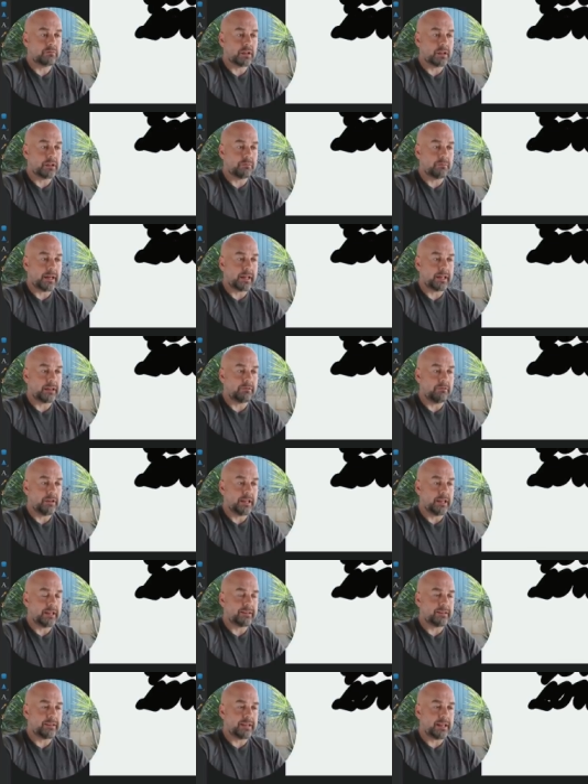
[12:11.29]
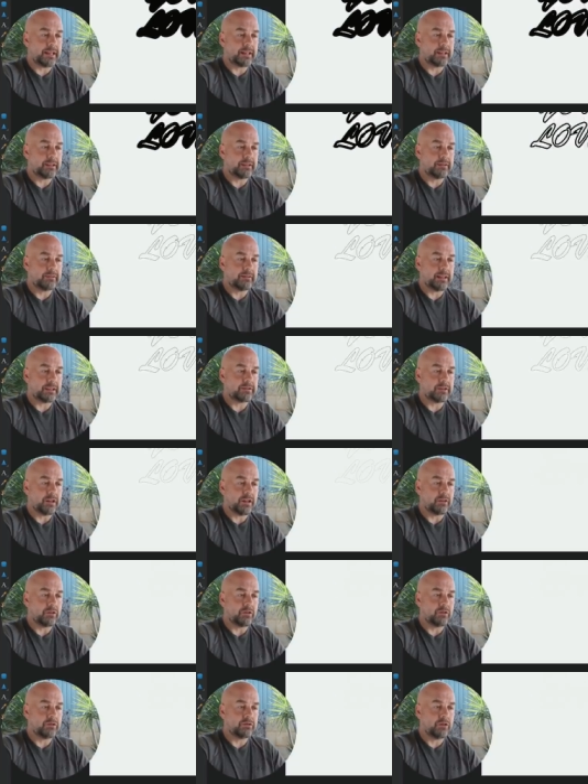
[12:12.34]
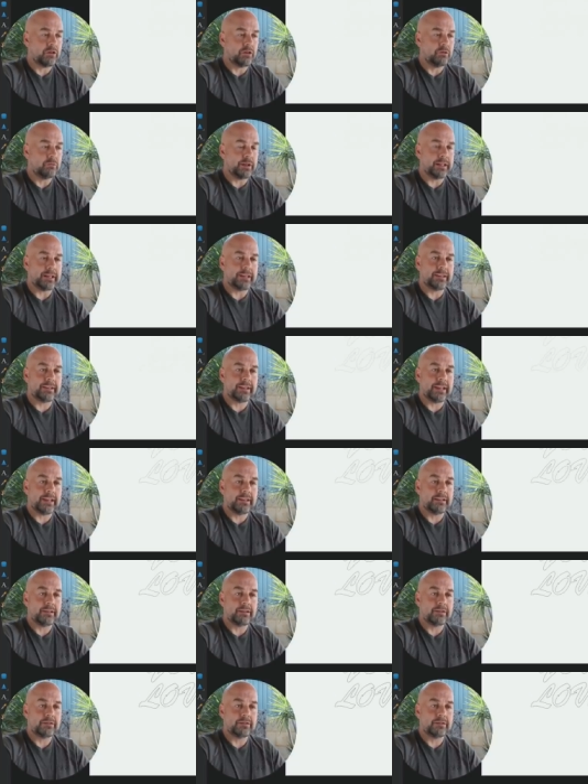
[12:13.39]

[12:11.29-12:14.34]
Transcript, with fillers: You can make it really thick, that's no good, or really thin,